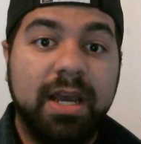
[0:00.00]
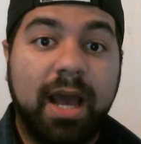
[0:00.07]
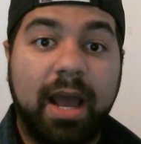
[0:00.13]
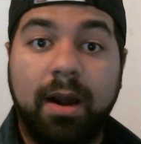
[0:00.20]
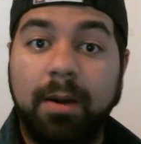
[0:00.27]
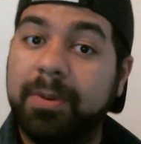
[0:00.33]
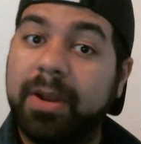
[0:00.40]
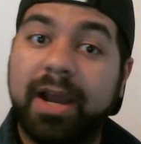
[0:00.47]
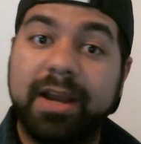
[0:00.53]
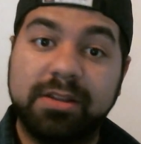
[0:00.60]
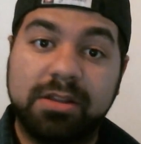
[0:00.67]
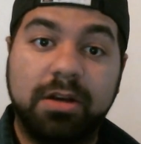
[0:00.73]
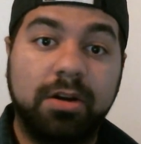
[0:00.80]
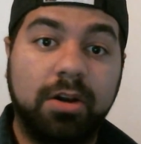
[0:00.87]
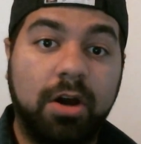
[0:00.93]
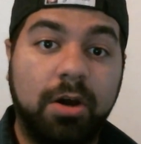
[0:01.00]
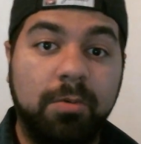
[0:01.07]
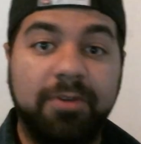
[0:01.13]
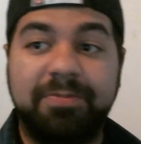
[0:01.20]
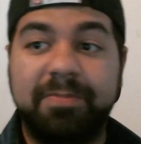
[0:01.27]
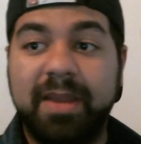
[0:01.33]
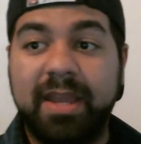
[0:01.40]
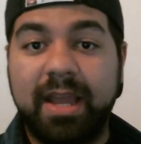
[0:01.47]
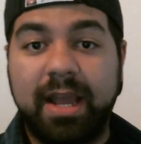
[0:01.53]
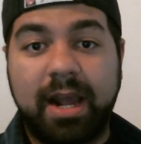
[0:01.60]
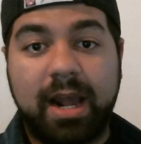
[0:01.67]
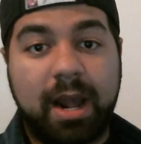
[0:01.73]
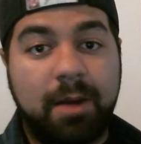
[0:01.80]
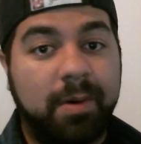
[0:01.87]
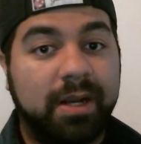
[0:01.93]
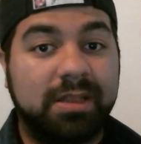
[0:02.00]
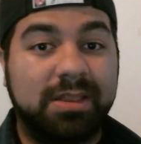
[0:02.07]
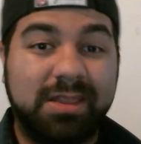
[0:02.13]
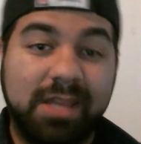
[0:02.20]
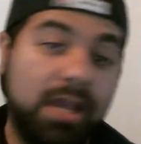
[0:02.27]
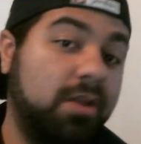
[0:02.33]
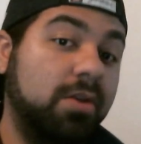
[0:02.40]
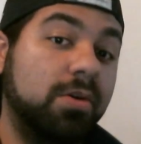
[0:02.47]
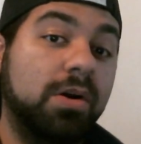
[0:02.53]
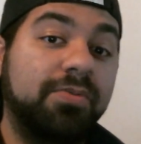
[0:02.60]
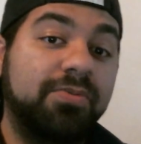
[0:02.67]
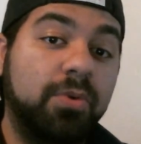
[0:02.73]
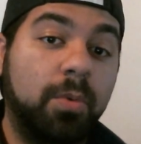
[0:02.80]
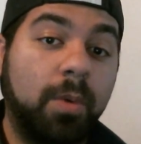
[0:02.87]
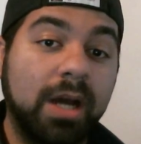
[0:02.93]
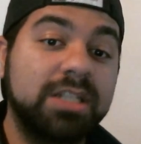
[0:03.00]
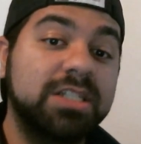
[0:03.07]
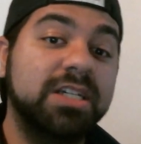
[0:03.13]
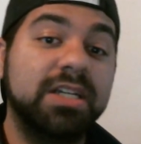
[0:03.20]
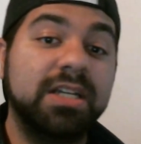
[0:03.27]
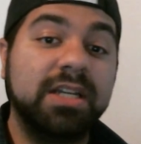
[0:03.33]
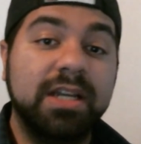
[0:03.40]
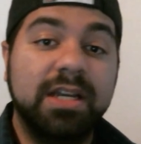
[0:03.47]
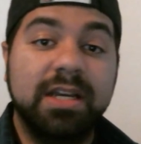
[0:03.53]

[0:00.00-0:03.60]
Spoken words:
I hope you guys are along with me. I want to thank you all for watching.